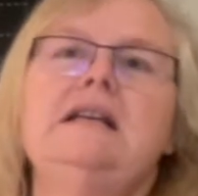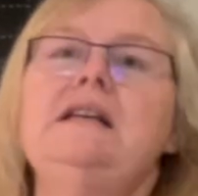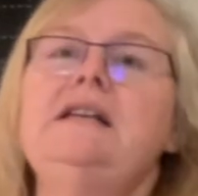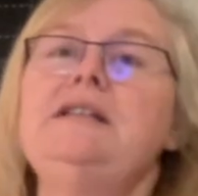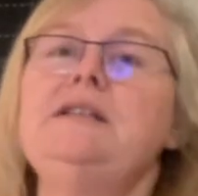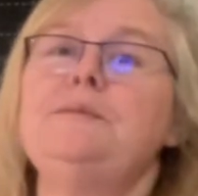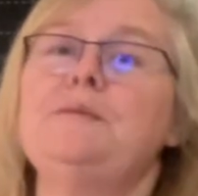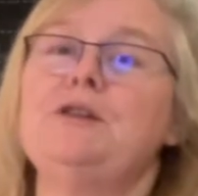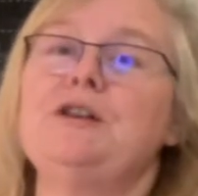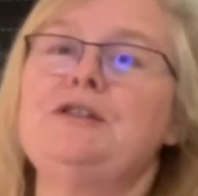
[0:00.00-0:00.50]

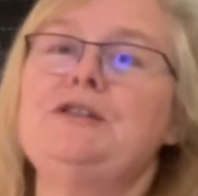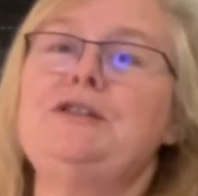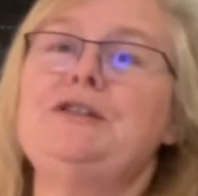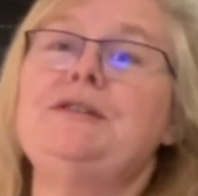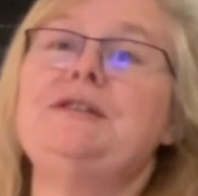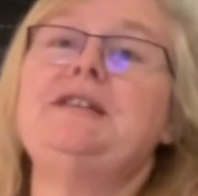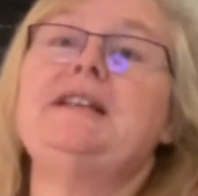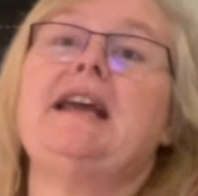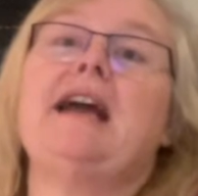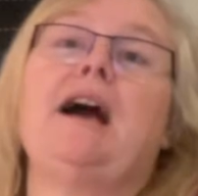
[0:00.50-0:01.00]
Tomorrow's
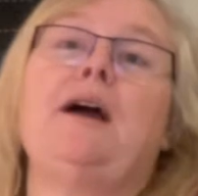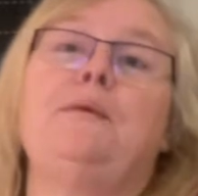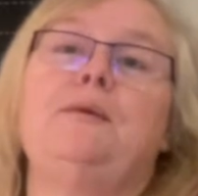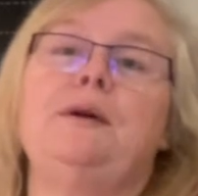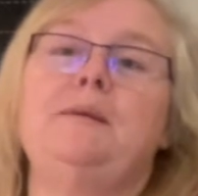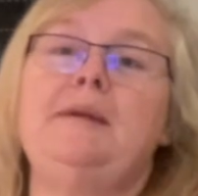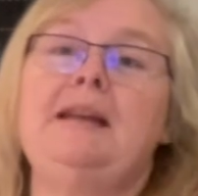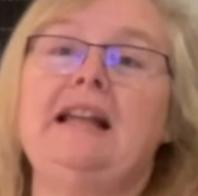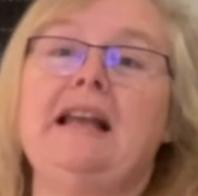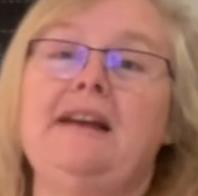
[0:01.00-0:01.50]
Tuesday. I
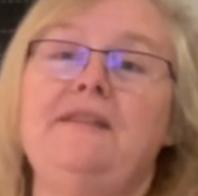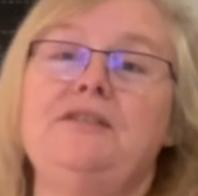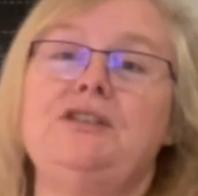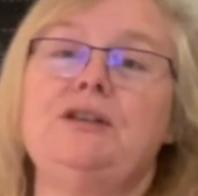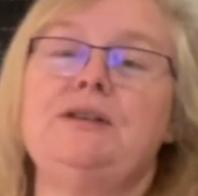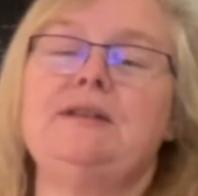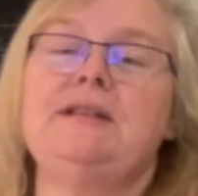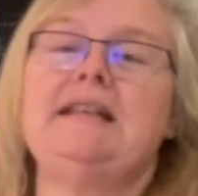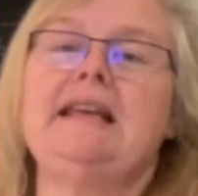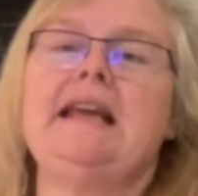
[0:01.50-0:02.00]
will be live
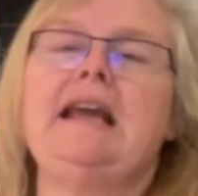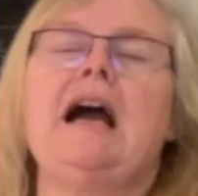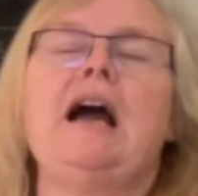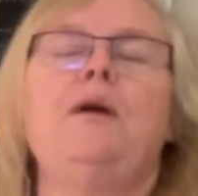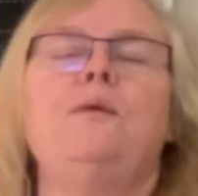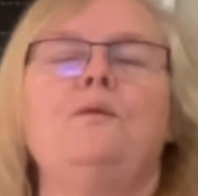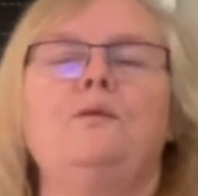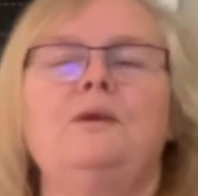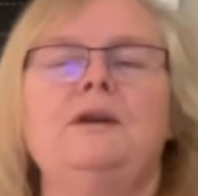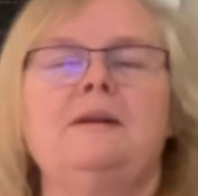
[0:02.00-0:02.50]
Tuesday. I
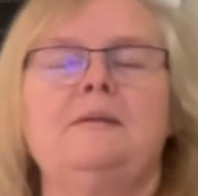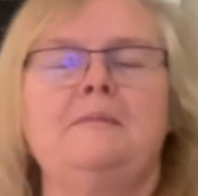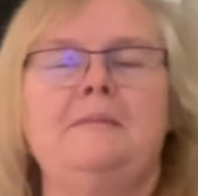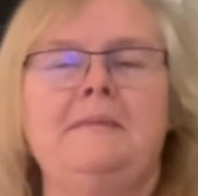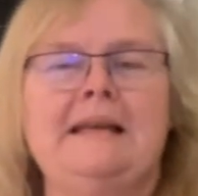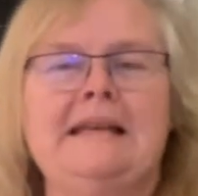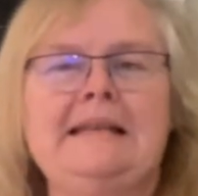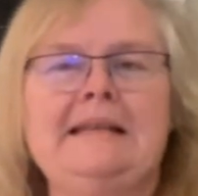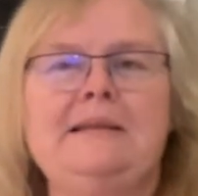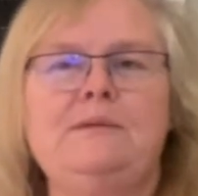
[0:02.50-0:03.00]
will
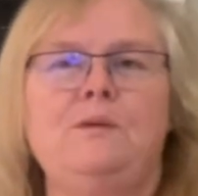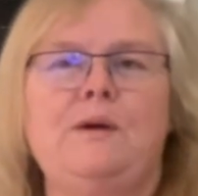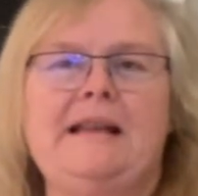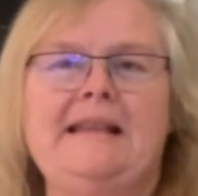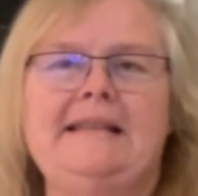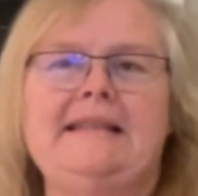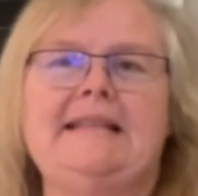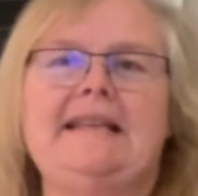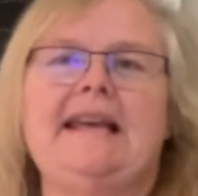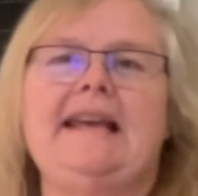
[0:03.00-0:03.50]
miss
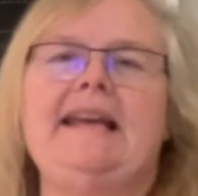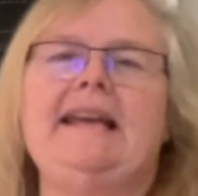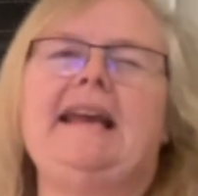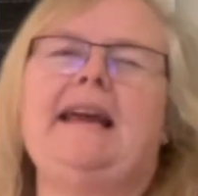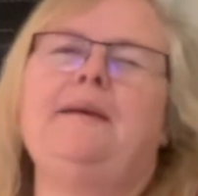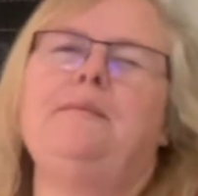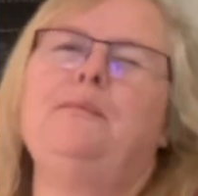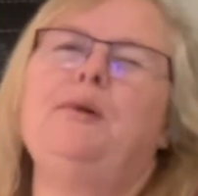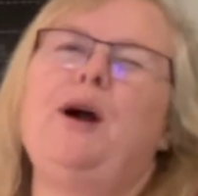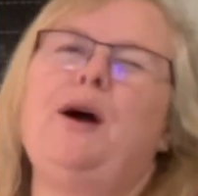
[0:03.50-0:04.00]
Wednesday
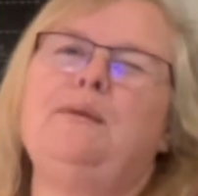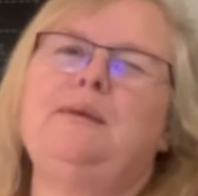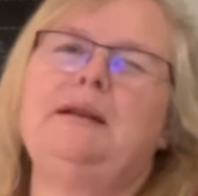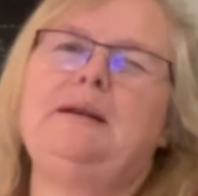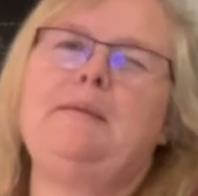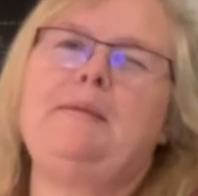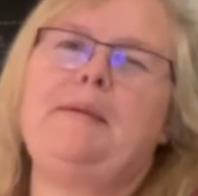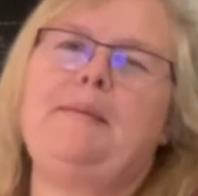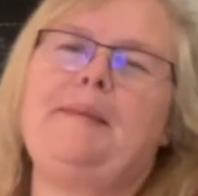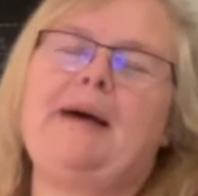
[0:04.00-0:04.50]
and probably
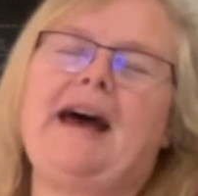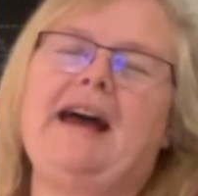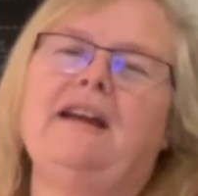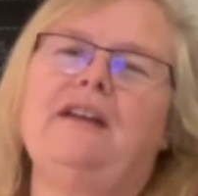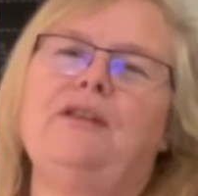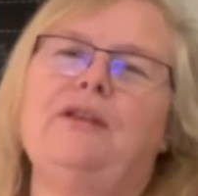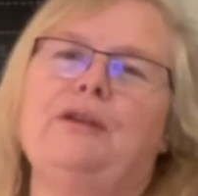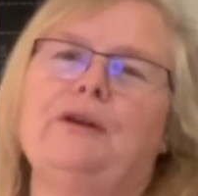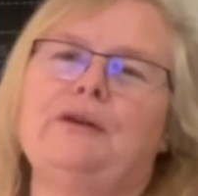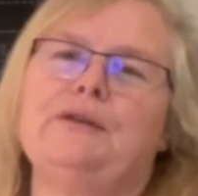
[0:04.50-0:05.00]
be back
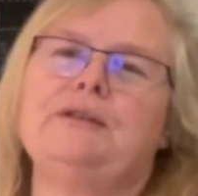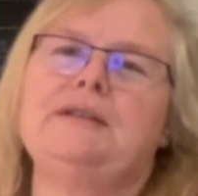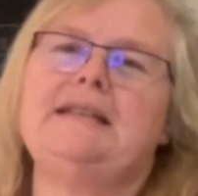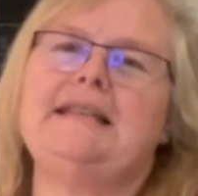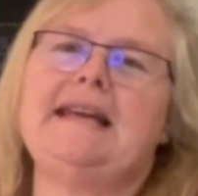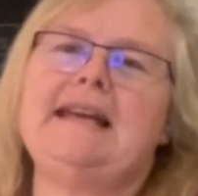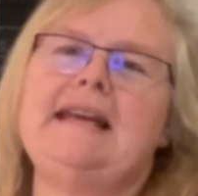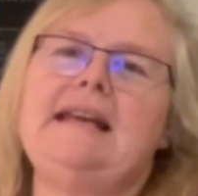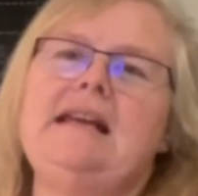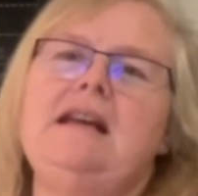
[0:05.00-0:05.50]

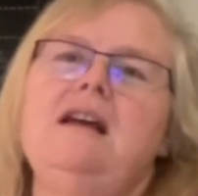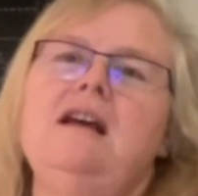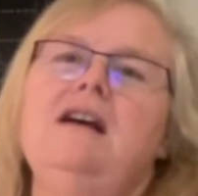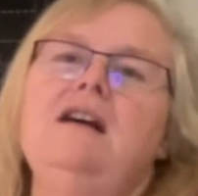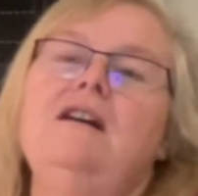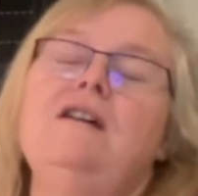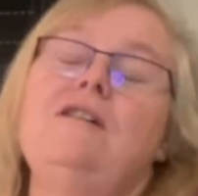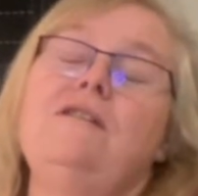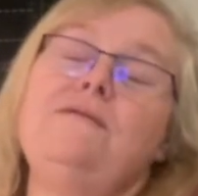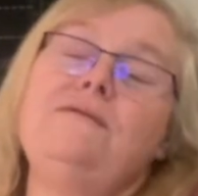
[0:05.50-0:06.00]
Thursday.
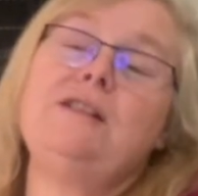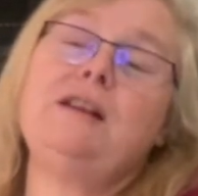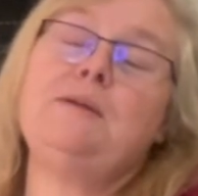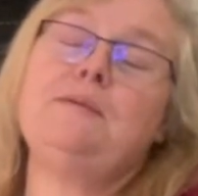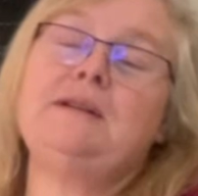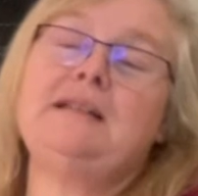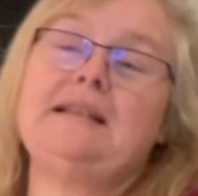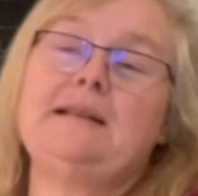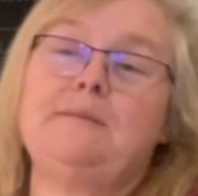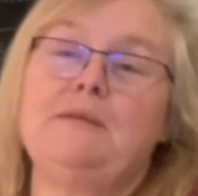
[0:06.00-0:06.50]
Hopefully
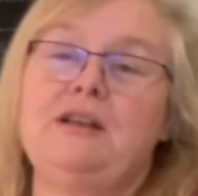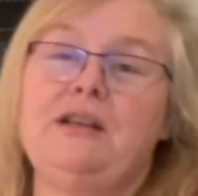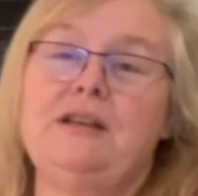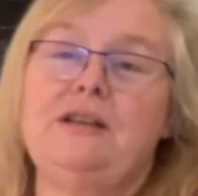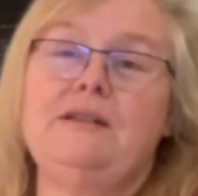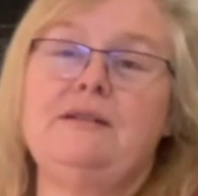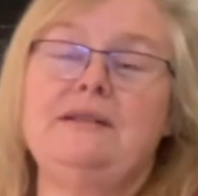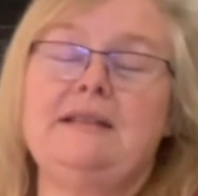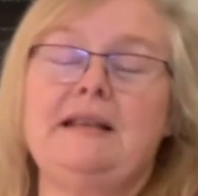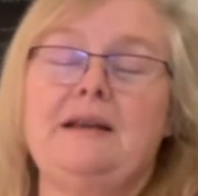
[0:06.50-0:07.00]
with some good
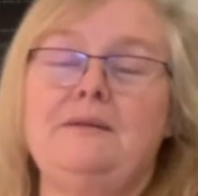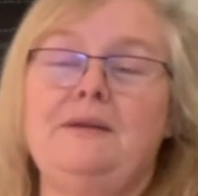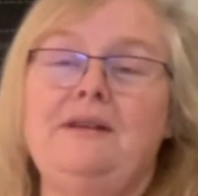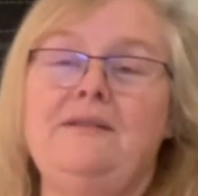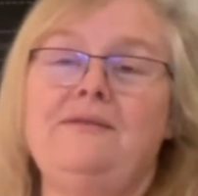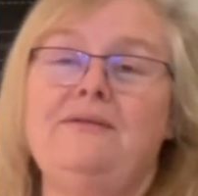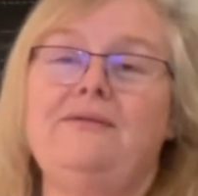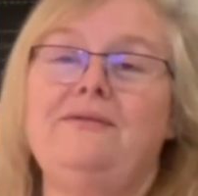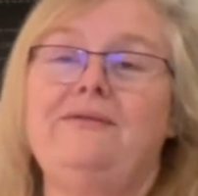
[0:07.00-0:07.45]
news that we've